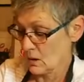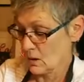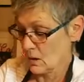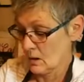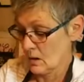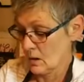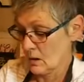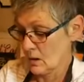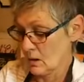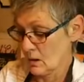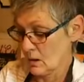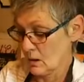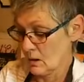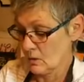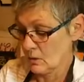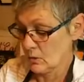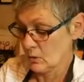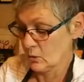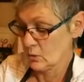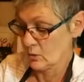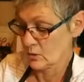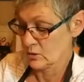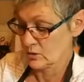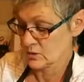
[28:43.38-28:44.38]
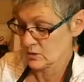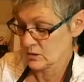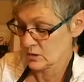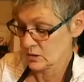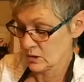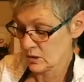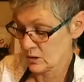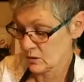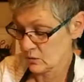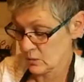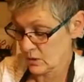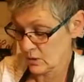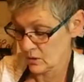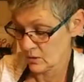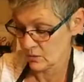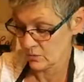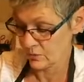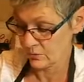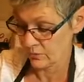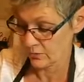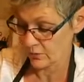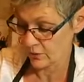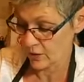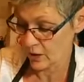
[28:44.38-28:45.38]
The order's going to go in on
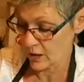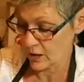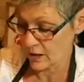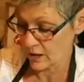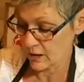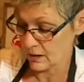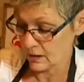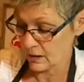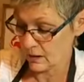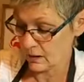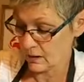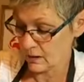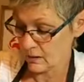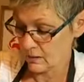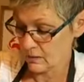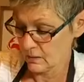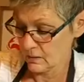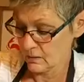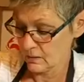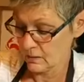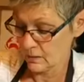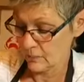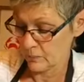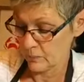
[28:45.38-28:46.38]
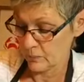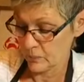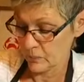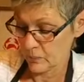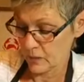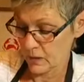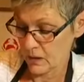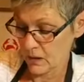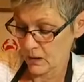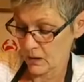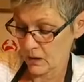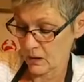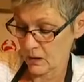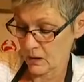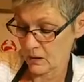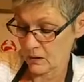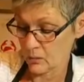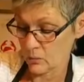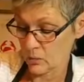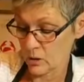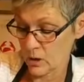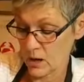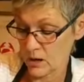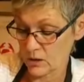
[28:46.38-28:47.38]
Friday, and
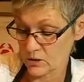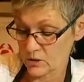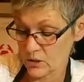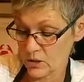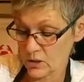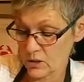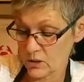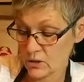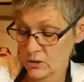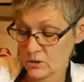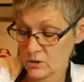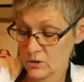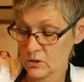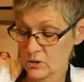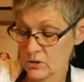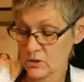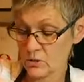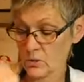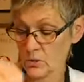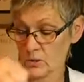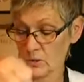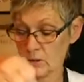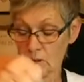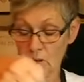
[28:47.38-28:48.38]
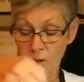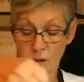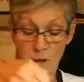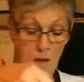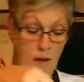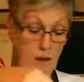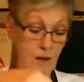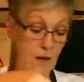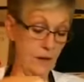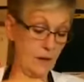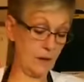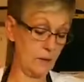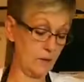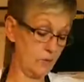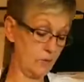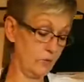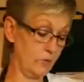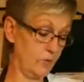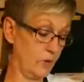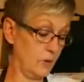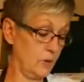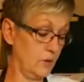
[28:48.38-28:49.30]
we're actually going to do it live